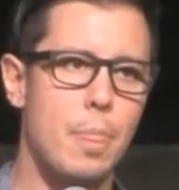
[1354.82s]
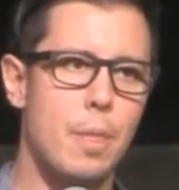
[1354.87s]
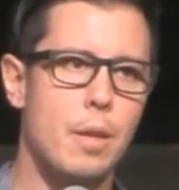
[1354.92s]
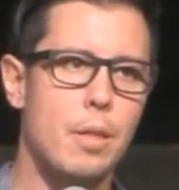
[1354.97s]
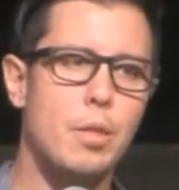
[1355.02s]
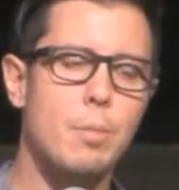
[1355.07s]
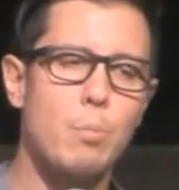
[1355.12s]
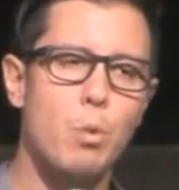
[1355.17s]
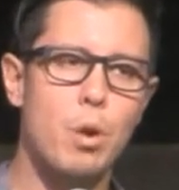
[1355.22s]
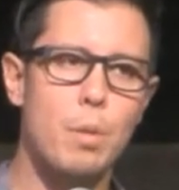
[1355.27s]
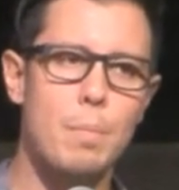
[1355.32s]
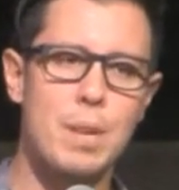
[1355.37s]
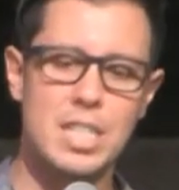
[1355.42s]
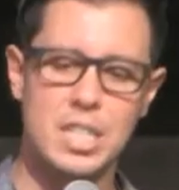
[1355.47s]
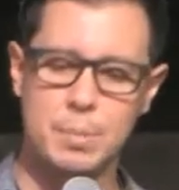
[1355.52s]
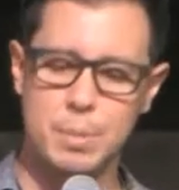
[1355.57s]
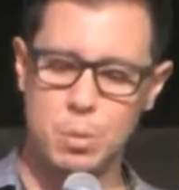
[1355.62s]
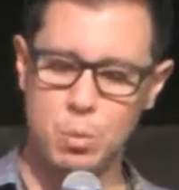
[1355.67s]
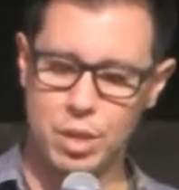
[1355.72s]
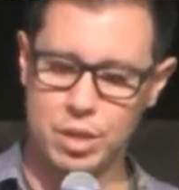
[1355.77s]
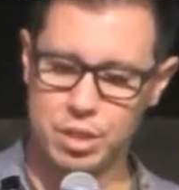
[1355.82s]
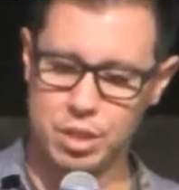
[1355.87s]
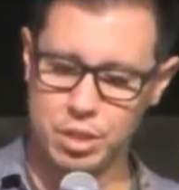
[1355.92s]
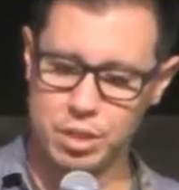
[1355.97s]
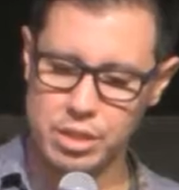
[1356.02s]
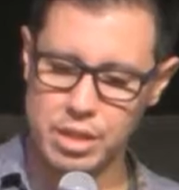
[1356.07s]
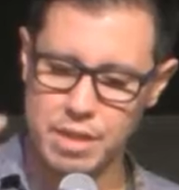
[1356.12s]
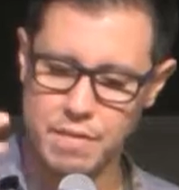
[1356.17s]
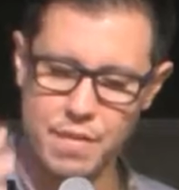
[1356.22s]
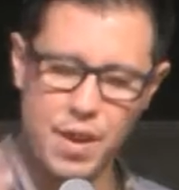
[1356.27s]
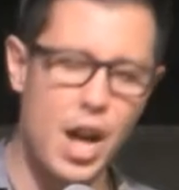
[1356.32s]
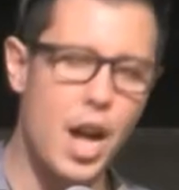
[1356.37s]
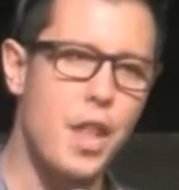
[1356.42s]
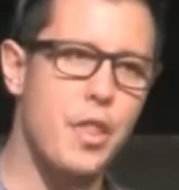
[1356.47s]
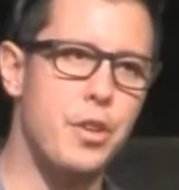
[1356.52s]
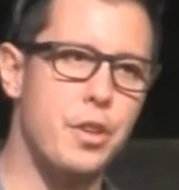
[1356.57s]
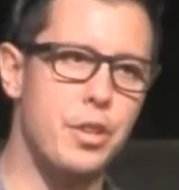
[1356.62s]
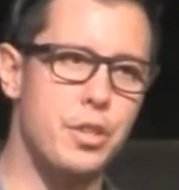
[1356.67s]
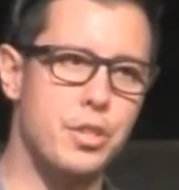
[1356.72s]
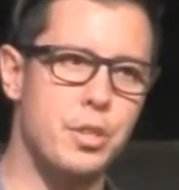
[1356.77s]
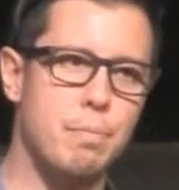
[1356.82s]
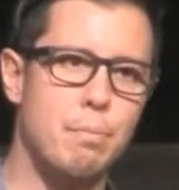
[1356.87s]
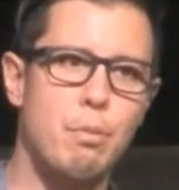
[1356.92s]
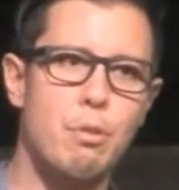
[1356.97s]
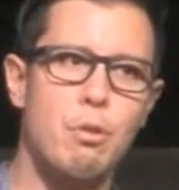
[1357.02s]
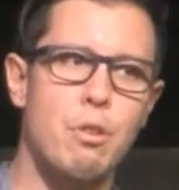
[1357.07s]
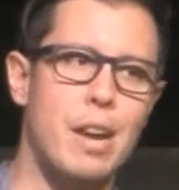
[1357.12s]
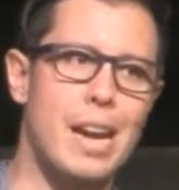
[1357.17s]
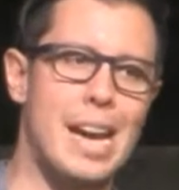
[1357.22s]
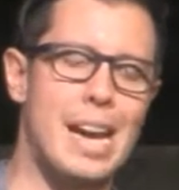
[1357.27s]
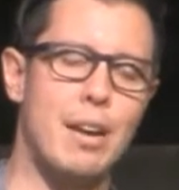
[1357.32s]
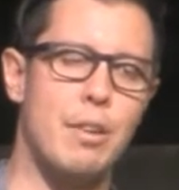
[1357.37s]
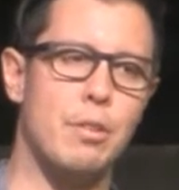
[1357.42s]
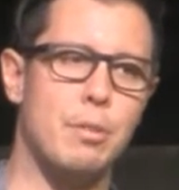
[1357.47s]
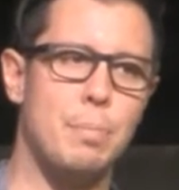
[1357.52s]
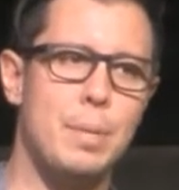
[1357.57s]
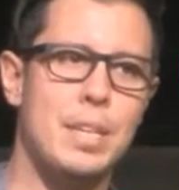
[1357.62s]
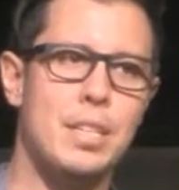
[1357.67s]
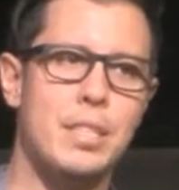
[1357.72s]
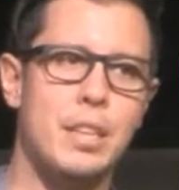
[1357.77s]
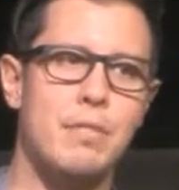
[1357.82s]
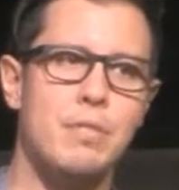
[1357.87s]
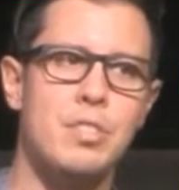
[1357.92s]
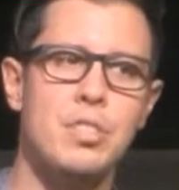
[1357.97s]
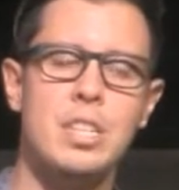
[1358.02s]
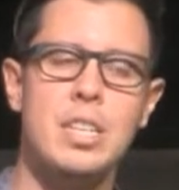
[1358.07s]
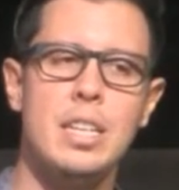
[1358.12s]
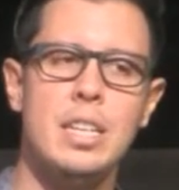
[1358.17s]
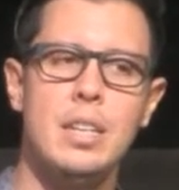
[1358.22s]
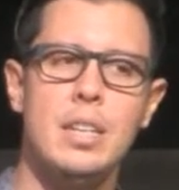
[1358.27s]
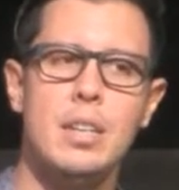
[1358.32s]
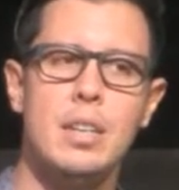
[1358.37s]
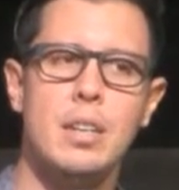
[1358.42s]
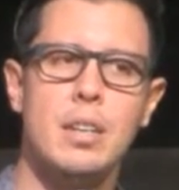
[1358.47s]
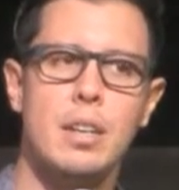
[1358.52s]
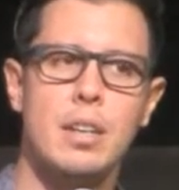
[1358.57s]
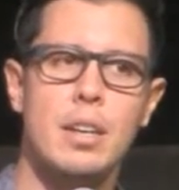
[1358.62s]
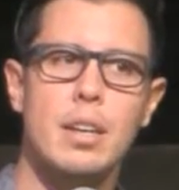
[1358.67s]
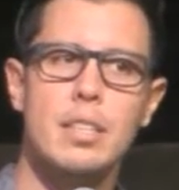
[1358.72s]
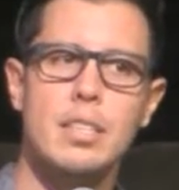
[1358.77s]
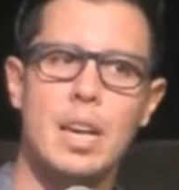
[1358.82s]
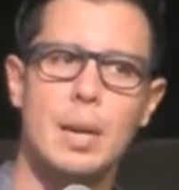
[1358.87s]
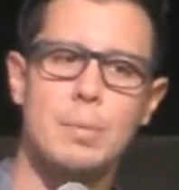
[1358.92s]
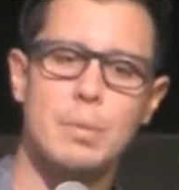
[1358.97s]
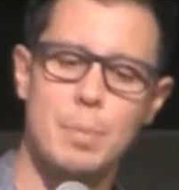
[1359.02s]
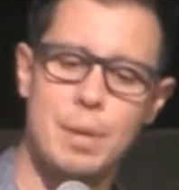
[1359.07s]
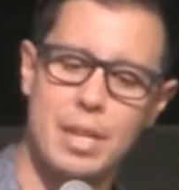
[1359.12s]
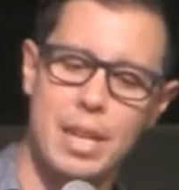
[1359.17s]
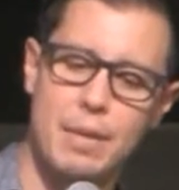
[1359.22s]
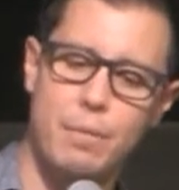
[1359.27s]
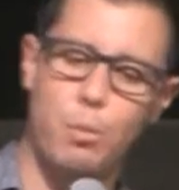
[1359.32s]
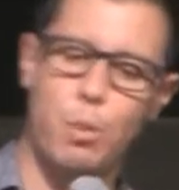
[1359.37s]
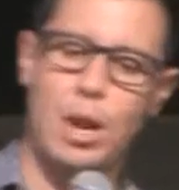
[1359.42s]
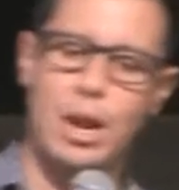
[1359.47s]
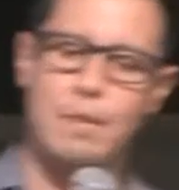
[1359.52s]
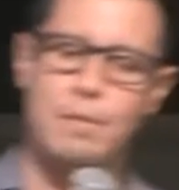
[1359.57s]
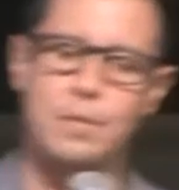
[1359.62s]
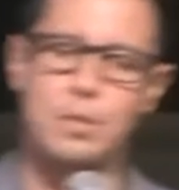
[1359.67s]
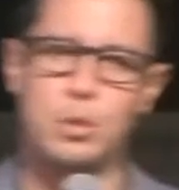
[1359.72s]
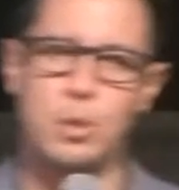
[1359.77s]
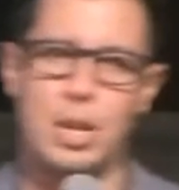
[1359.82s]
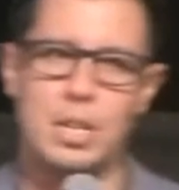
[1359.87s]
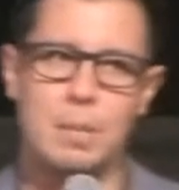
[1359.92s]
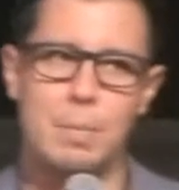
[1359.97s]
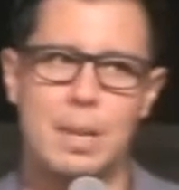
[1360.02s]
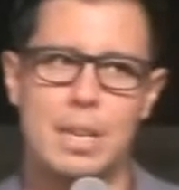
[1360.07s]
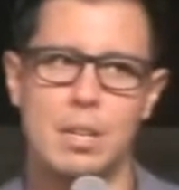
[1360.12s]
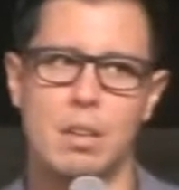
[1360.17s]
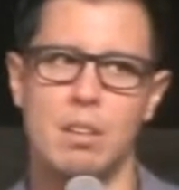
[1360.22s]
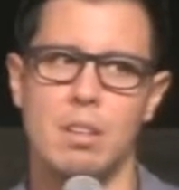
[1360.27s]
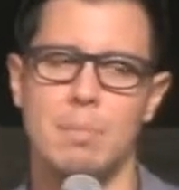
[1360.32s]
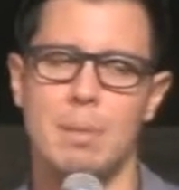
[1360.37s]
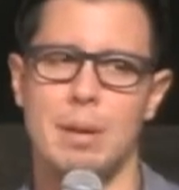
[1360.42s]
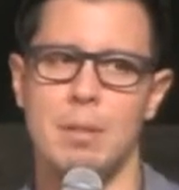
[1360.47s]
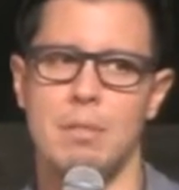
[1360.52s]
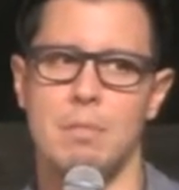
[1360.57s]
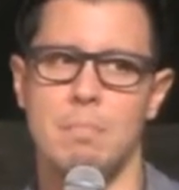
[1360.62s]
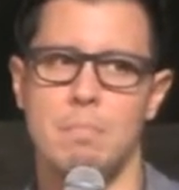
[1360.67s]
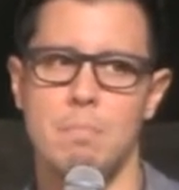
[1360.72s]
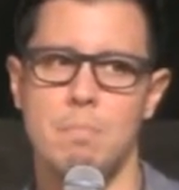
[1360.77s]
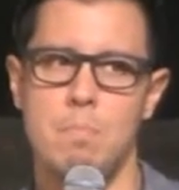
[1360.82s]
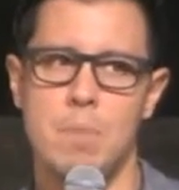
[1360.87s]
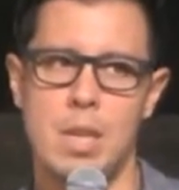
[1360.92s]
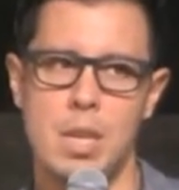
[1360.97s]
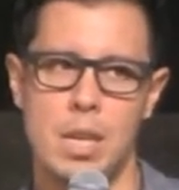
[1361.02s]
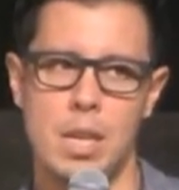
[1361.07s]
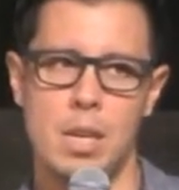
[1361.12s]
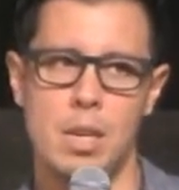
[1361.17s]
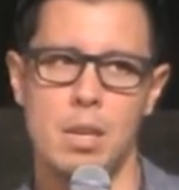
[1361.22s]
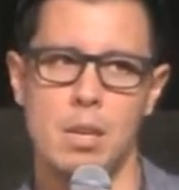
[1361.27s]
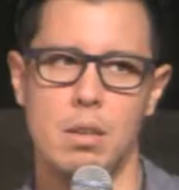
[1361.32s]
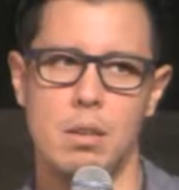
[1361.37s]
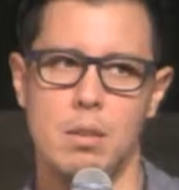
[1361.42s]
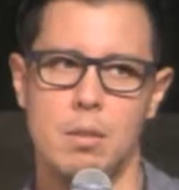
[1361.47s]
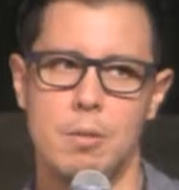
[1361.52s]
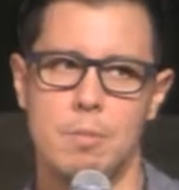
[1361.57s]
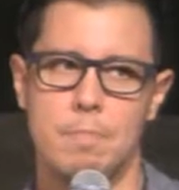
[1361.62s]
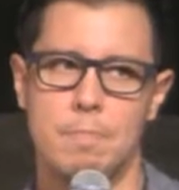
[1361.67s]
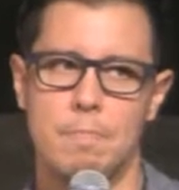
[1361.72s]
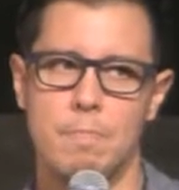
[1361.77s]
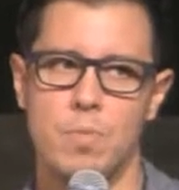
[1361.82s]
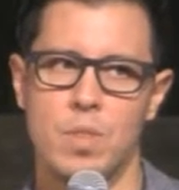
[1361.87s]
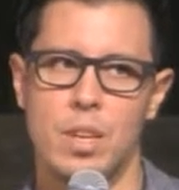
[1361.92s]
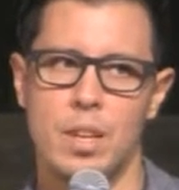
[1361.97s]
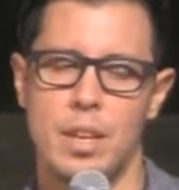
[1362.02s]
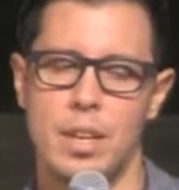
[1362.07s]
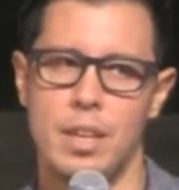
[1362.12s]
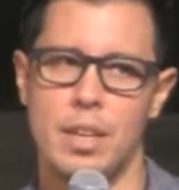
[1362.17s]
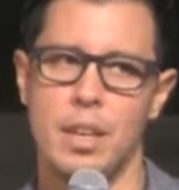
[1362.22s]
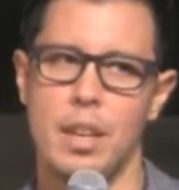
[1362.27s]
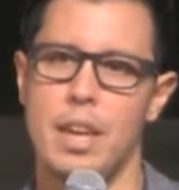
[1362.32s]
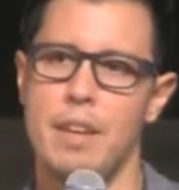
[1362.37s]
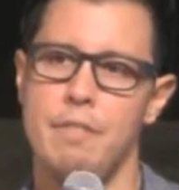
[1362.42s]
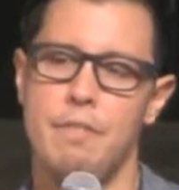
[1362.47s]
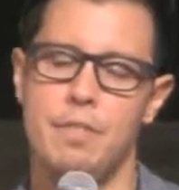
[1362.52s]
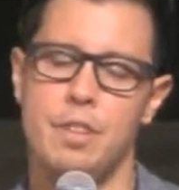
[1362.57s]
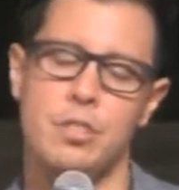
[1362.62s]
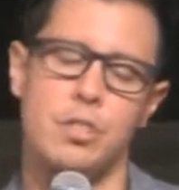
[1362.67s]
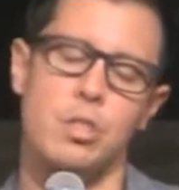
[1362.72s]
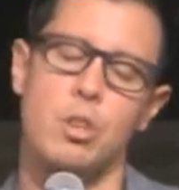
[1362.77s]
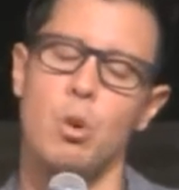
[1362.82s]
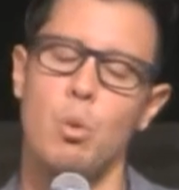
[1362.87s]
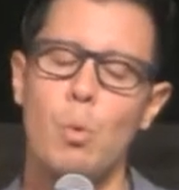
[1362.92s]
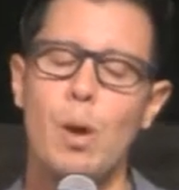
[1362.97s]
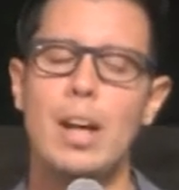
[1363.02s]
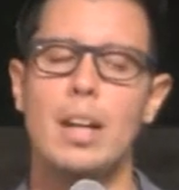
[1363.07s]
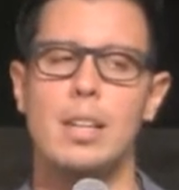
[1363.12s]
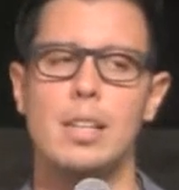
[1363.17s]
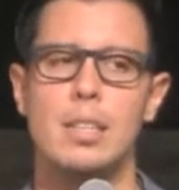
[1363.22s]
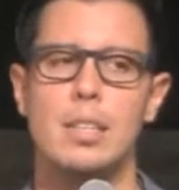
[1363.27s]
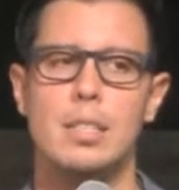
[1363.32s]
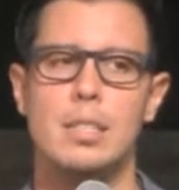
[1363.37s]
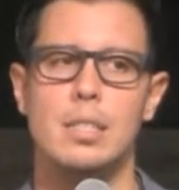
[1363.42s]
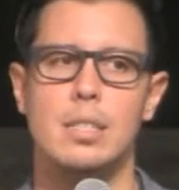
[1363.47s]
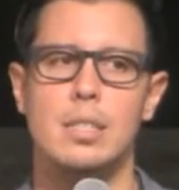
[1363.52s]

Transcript: The more it makes me want to love others and pour out, because I've seen at times in my life where I've tried to make it all about me, and life doesn't go well.